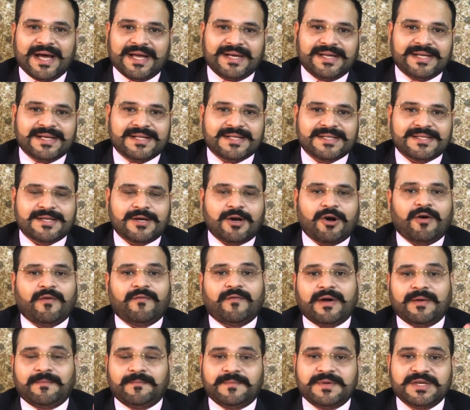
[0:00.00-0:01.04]
ideals
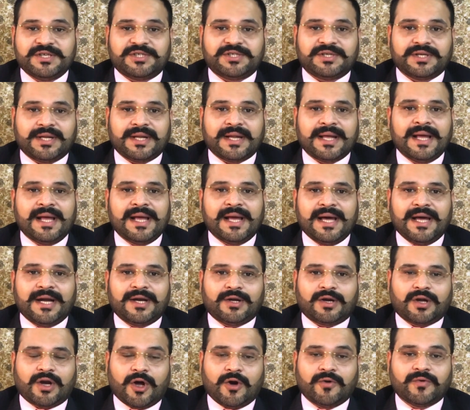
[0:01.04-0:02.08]
of ambition
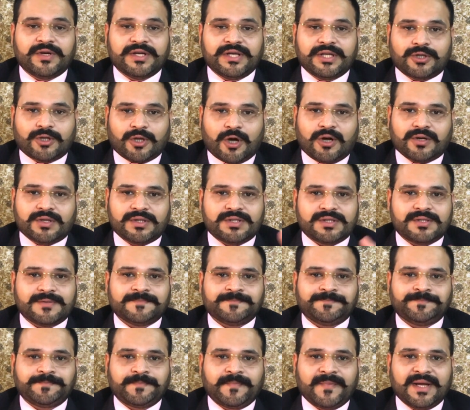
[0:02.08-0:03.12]
and cloudy thoughts.
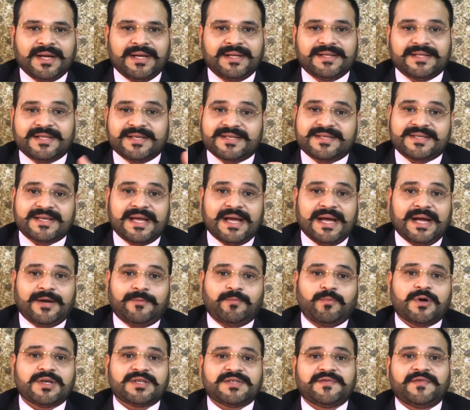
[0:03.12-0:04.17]
This
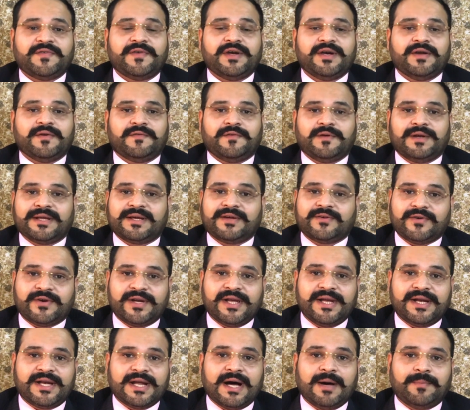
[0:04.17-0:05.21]
atmosphere will
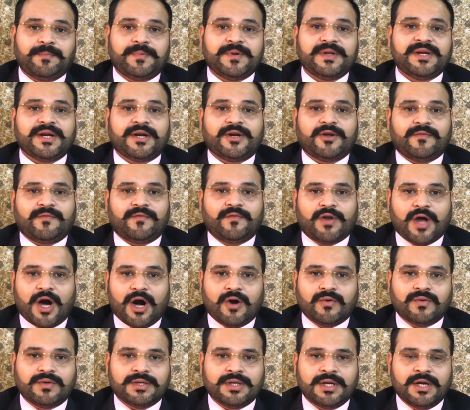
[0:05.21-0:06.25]
create a period of
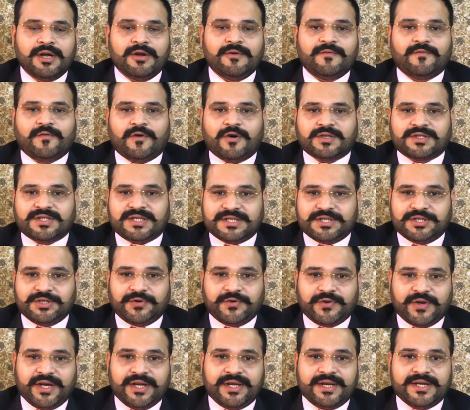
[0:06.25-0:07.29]
doubt for
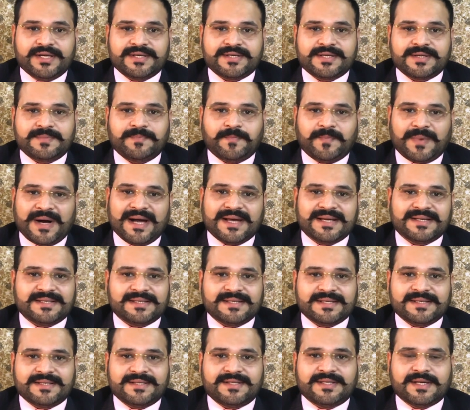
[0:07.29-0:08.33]
Sagittarius,
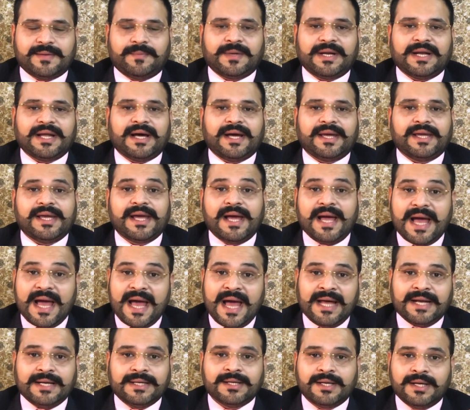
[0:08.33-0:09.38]
Pisces, Gemini,
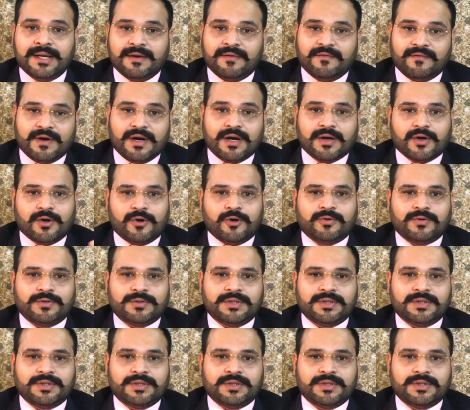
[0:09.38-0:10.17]
and Virgo.